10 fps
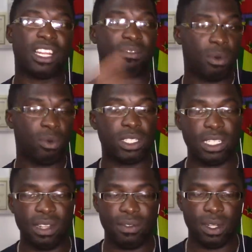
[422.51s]
I've been
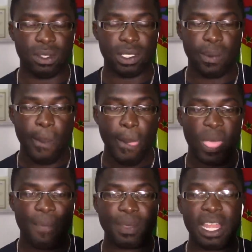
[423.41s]
watching the videos.
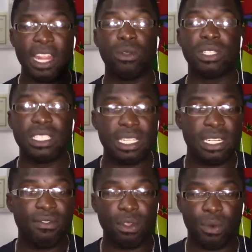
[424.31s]
And I noticed that
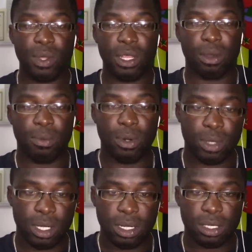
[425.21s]
they've not really
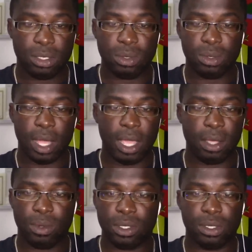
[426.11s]
uploaded, so I
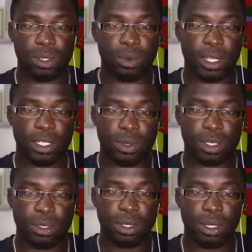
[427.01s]
was not quite sure
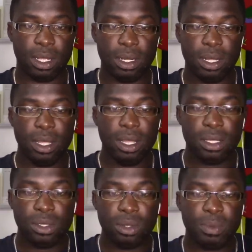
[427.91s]
what's going on.
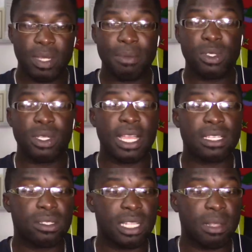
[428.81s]
So perhaps you
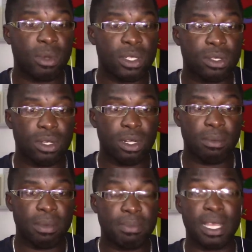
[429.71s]
guys could tell me what's going
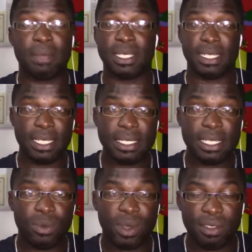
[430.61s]
on. Perhaps they did
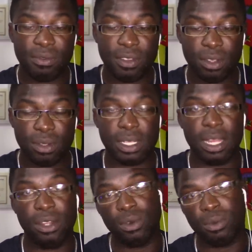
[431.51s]
say in one of the videos,
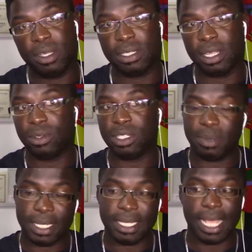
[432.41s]
and you know, because I don't
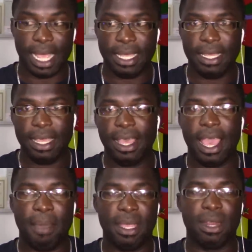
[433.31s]
speak Thai,
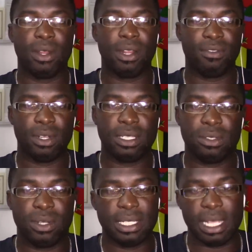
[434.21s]
I may not have
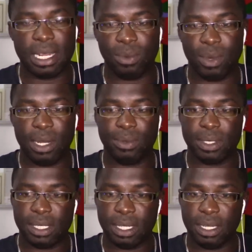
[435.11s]
understood exactly what they were
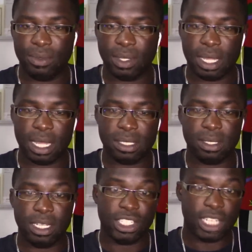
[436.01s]
saying in regards
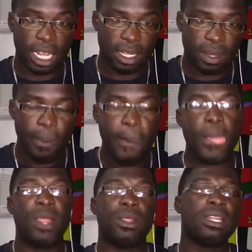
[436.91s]
to their channel.
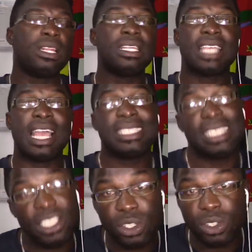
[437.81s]
Nonetheless, guys,
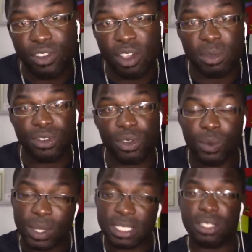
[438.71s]
thank you so very much for
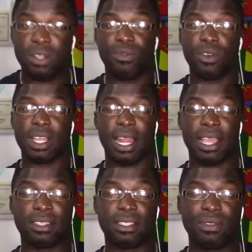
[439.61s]
requesting. Don't forget,
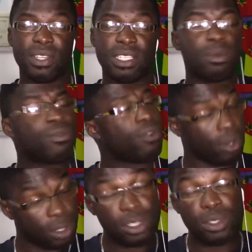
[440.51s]
like us on Facebook,
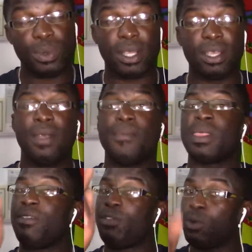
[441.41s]
follow us on Twitter.
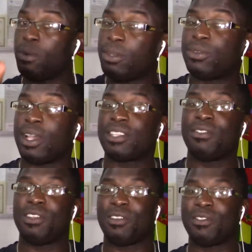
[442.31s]
If you want me to react to
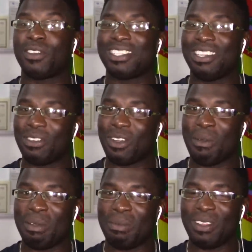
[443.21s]
the video, of course, leave a
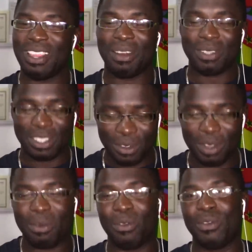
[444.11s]
comment below. That was a
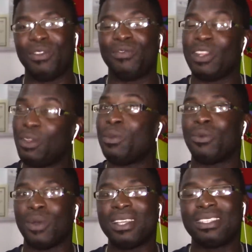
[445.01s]
great video
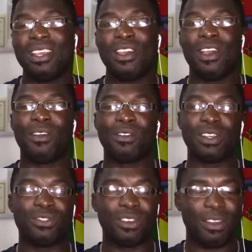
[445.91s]
request. Of
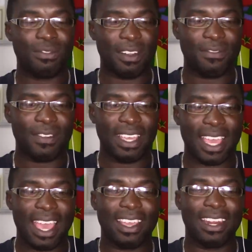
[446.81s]
course, for the Fat Fee
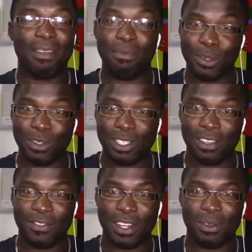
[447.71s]
gang and the
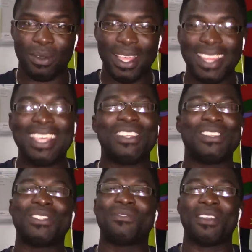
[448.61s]
music video. Thank you
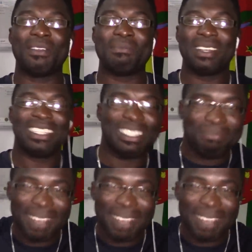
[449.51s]
so very much.